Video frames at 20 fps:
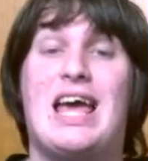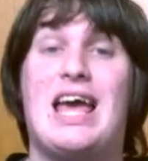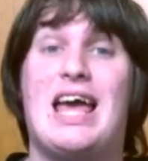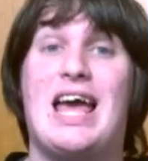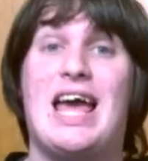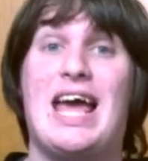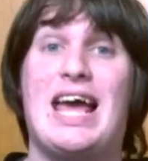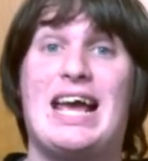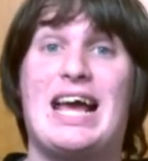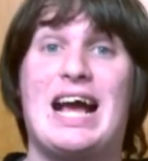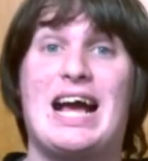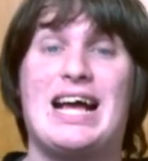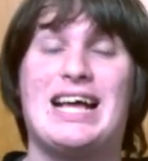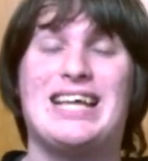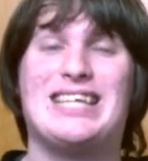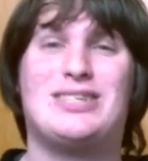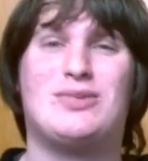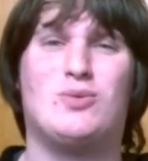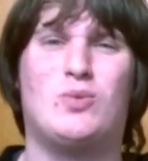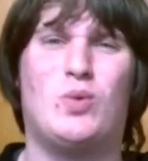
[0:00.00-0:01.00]
Hey
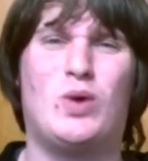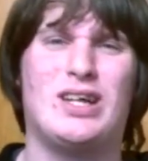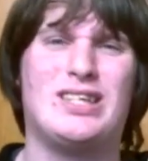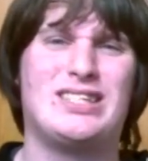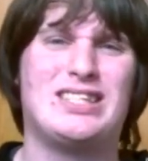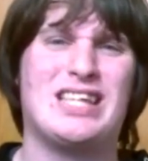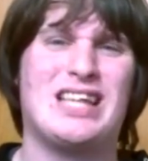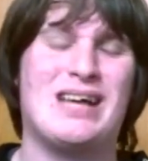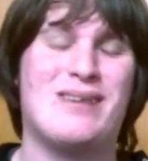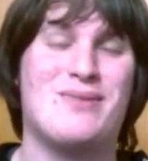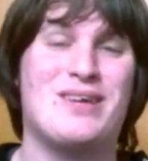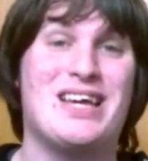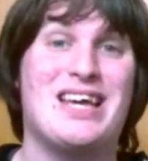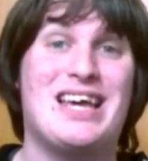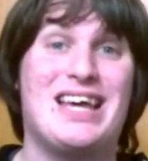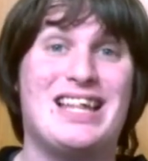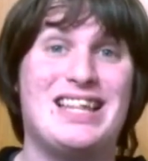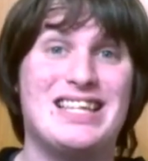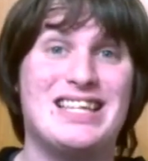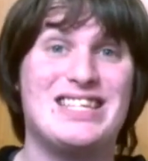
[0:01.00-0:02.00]
guys, what's up?
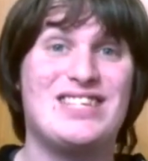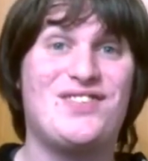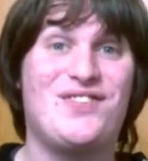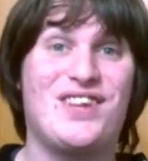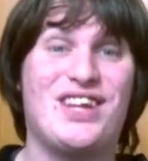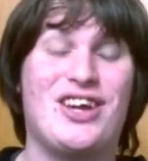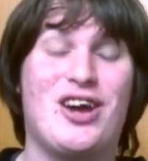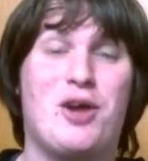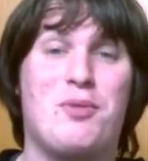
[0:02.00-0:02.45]
In this video,